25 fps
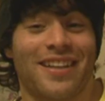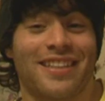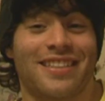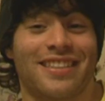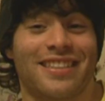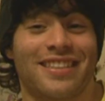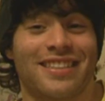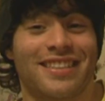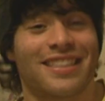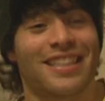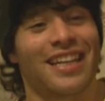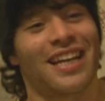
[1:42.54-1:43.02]

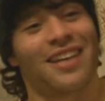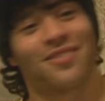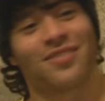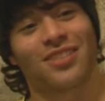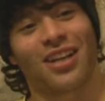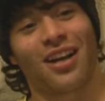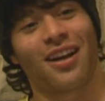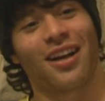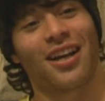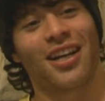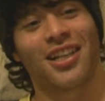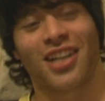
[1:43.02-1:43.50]
as it
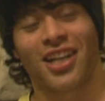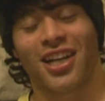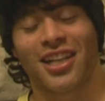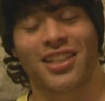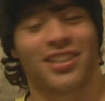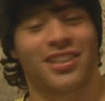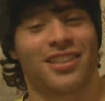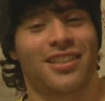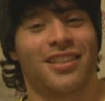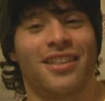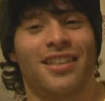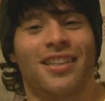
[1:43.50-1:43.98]
seems.
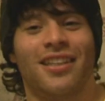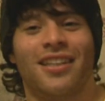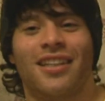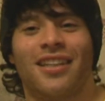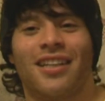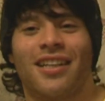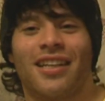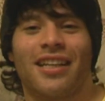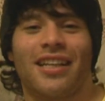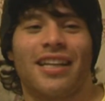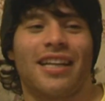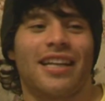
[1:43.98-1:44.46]

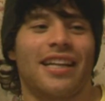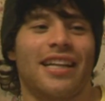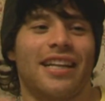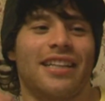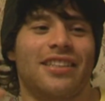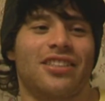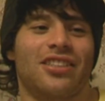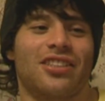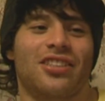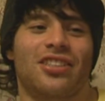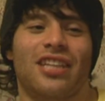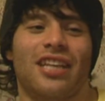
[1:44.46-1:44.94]

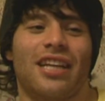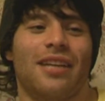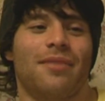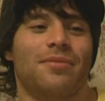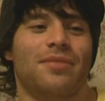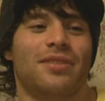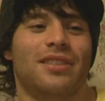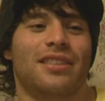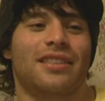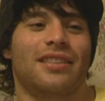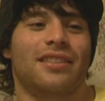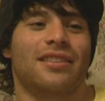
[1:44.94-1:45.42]
It just
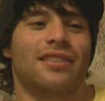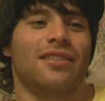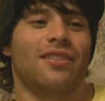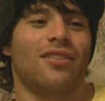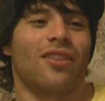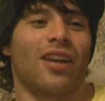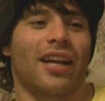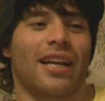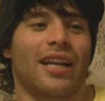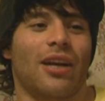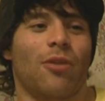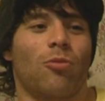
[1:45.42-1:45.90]
seems
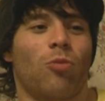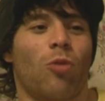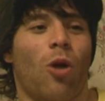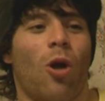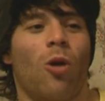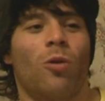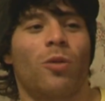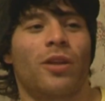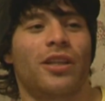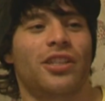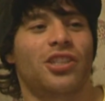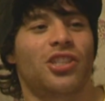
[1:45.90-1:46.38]
like a
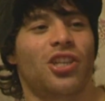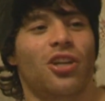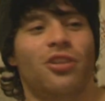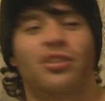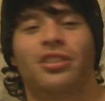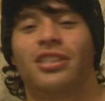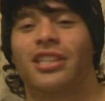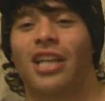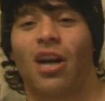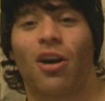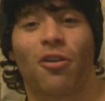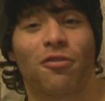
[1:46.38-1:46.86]
role that's so
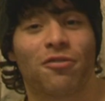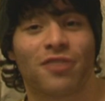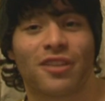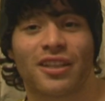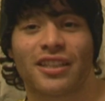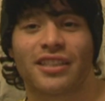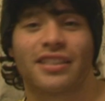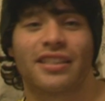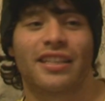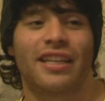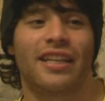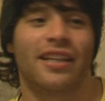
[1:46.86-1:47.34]

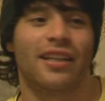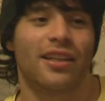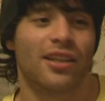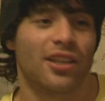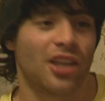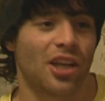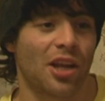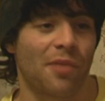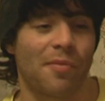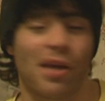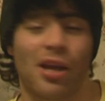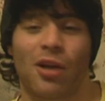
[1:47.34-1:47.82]
selfless that
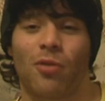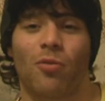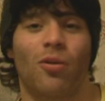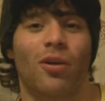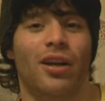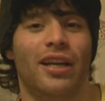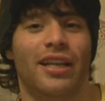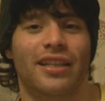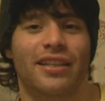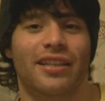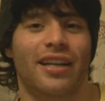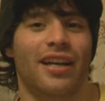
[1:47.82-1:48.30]
no matter
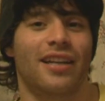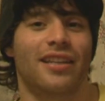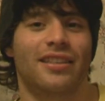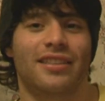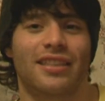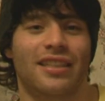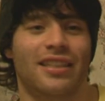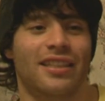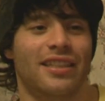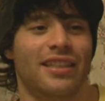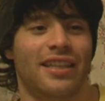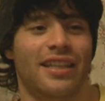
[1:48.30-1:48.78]
what he
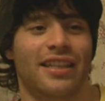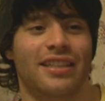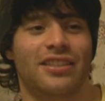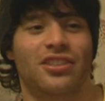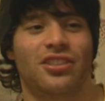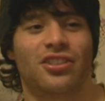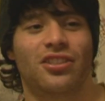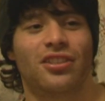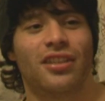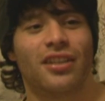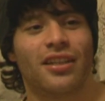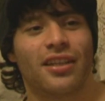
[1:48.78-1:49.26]
does,
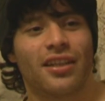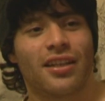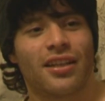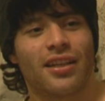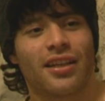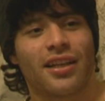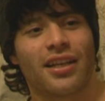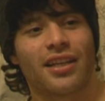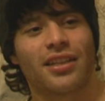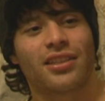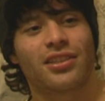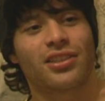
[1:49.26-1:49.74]
it's
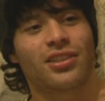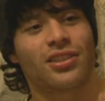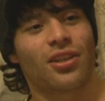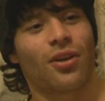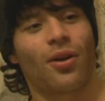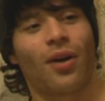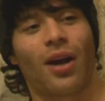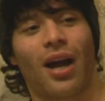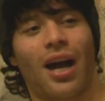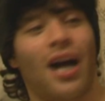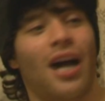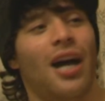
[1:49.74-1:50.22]

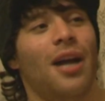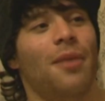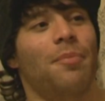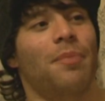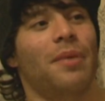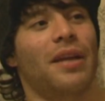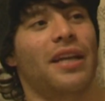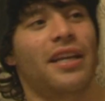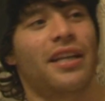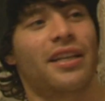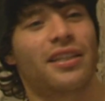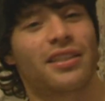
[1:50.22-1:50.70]
so
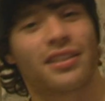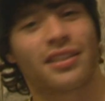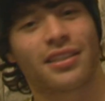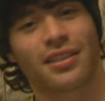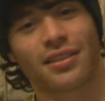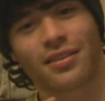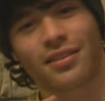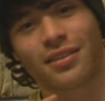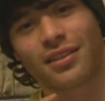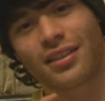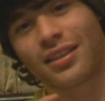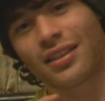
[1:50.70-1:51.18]
hard
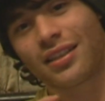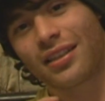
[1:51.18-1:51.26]
because,